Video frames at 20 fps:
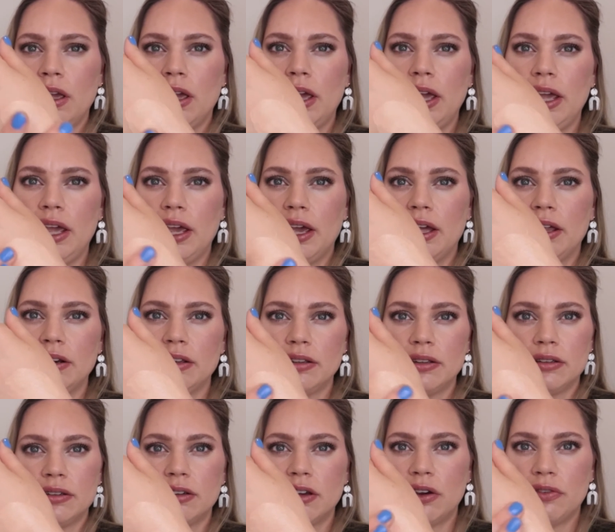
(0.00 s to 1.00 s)
And
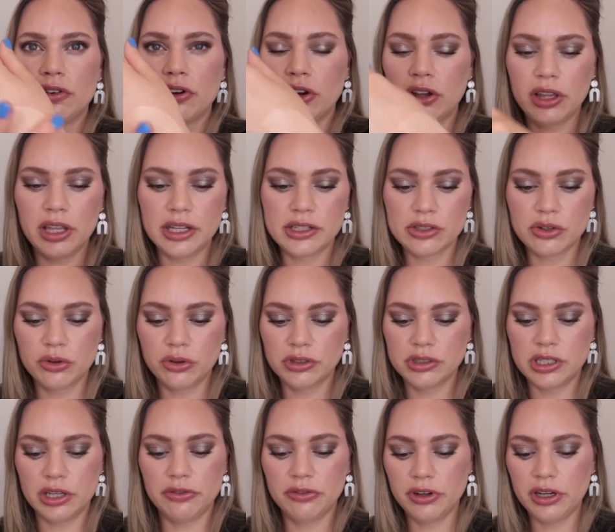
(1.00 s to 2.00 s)
Covergirl is
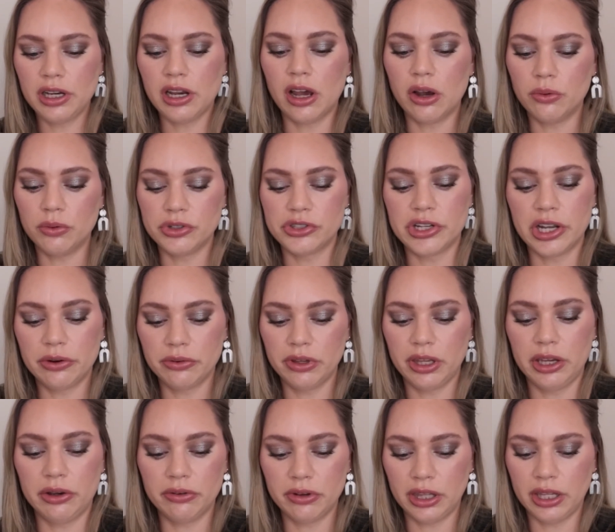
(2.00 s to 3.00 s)
cruelty-free now, which I
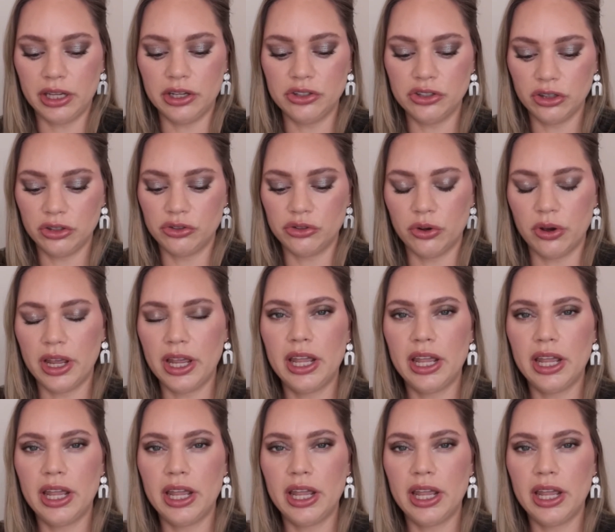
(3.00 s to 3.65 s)
really, really enjoy.